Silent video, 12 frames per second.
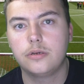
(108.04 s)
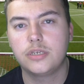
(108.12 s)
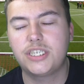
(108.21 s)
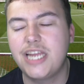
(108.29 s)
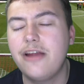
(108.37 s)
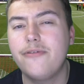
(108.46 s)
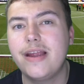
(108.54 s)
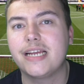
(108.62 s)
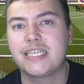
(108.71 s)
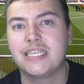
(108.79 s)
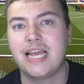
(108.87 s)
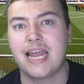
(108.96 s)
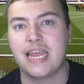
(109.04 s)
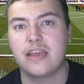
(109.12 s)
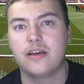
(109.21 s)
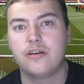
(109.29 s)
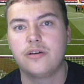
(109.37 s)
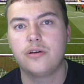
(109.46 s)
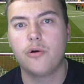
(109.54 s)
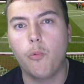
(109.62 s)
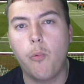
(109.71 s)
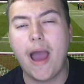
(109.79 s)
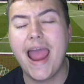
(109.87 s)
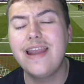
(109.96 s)
Seriously,
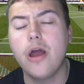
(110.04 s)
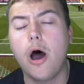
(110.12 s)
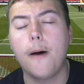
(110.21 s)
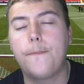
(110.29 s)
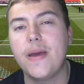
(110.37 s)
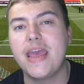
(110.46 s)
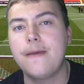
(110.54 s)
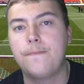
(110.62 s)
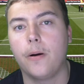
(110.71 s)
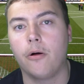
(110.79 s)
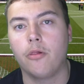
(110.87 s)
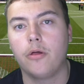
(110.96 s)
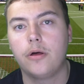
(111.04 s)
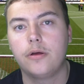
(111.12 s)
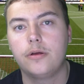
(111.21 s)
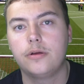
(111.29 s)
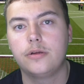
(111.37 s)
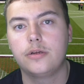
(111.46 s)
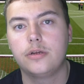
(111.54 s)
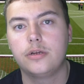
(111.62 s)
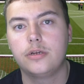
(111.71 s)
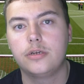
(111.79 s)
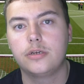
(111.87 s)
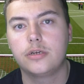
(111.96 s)
when are people
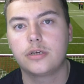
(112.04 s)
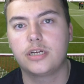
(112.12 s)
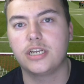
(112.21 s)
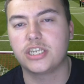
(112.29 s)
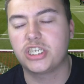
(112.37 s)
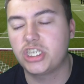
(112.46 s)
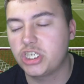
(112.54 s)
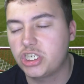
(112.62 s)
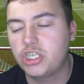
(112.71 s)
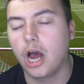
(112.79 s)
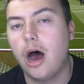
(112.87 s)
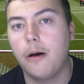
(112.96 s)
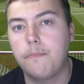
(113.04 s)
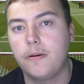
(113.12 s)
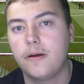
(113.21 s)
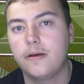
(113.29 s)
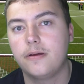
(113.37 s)
going to stop?